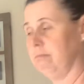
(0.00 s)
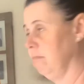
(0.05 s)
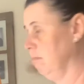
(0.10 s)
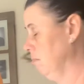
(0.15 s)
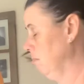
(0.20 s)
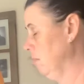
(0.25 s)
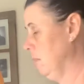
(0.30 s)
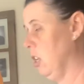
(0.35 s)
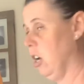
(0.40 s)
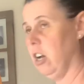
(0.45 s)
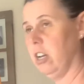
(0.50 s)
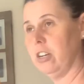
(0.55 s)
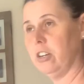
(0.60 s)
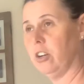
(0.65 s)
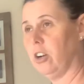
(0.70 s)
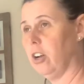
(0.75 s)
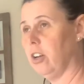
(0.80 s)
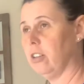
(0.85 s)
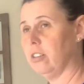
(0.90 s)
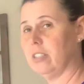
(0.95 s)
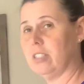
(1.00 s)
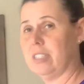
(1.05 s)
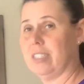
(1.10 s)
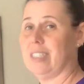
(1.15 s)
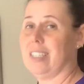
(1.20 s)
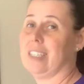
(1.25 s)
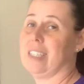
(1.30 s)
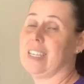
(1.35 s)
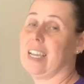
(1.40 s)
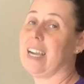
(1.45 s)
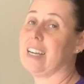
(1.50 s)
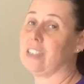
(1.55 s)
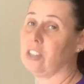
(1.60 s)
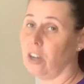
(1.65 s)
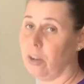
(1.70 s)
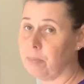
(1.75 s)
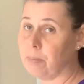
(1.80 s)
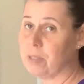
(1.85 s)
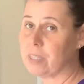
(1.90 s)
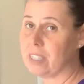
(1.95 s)
Not at all. It's the exact
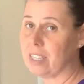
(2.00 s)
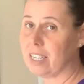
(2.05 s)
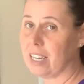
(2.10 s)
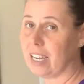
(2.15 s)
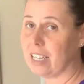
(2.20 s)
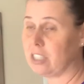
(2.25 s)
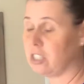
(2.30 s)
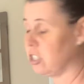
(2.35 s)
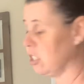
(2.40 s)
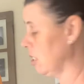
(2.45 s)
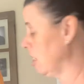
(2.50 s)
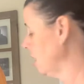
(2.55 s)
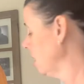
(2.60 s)
opposite, actually.